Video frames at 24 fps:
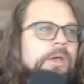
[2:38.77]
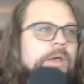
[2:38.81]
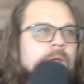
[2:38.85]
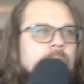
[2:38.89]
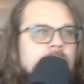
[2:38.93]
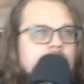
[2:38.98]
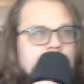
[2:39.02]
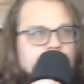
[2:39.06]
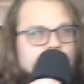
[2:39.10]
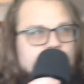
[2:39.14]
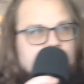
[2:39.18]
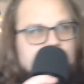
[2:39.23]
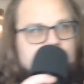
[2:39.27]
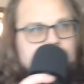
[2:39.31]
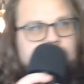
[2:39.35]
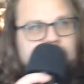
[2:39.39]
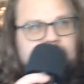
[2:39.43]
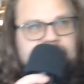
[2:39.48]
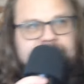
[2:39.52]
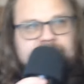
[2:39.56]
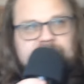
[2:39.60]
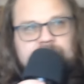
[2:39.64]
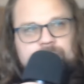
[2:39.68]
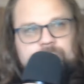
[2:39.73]
A
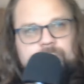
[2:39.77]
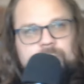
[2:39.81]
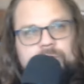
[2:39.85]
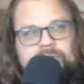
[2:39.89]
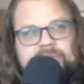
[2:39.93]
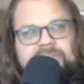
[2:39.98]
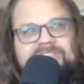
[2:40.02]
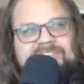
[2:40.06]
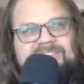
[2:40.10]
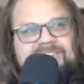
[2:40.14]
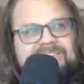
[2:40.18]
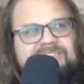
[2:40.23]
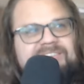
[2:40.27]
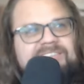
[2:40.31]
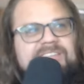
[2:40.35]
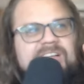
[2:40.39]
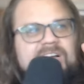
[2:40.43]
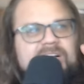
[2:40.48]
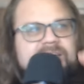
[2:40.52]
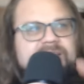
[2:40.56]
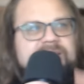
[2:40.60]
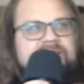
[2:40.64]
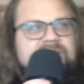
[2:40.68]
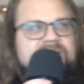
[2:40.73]
well-crafted world does
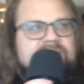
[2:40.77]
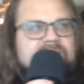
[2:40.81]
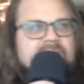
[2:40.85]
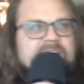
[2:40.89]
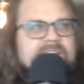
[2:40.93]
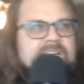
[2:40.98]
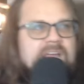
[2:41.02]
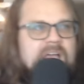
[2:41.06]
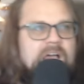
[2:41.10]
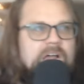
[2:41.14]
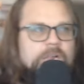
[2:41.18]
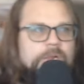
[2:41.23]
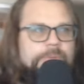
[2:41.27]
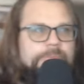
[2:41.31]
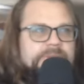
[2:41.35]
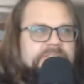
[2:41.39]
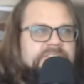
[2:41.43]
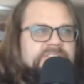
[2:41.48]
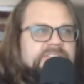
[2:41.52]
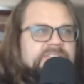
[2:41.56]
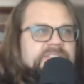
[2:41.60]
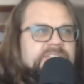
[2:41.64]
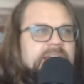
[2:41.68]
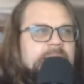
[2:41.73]
not contain
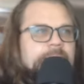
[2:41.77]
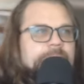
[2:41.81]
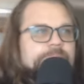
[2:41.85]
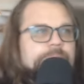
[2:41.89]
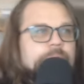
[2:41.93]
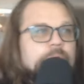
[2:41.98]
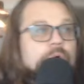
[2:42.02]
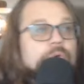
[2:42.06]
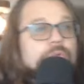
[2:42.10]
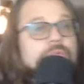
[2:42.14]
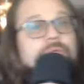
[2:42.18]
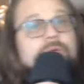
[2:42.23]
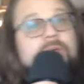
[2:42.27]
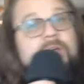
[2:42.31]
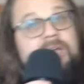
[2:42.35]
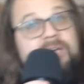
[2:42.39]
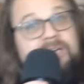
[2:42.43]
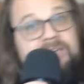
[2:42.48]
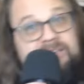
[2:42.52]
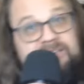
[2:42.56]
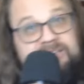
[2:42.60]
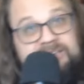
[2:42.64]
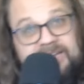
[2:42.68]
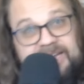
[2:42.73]
elements that both
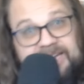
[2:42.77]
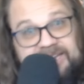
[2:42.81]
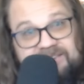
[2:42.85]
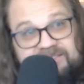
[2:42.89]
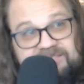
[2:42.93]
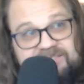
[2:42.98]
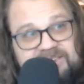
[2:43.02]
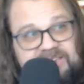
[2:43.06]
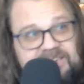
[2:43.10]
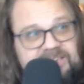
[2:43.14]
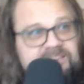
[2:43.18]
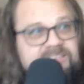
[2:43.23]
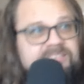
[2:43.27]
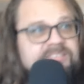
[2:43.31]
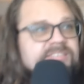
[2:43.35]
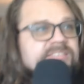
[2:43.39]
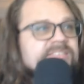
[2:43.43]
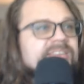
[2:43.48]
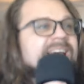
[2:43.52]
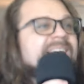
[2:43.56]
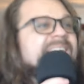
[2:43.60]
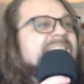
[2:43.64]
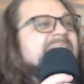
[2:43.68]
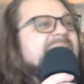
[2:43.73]

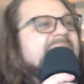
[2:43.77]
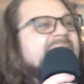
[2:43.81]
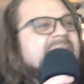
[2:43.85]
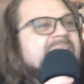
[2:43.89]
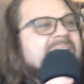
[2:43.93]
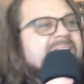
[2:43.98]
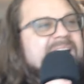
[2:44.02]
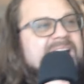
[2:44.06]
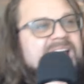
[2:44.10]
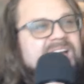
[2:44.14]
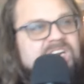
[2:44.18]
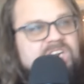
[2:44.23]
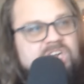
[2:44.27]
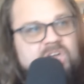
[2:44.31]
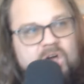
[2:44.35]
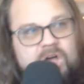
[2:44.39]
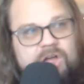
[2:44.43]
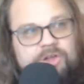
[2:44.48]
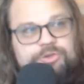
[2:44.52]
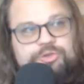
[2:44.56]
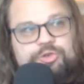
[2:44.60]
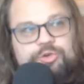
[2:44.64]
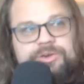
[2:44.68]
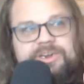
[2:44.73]
exist and
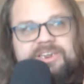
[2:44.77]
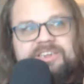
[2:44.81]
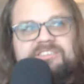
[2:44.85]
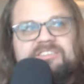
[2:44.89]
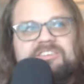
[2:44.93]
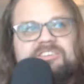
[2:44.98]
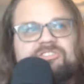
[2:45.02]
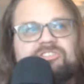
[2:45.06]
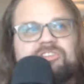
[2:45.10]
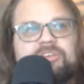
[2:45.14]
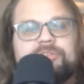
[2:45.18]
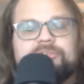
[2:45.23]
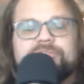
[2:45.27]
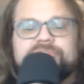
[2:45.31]
contradict each other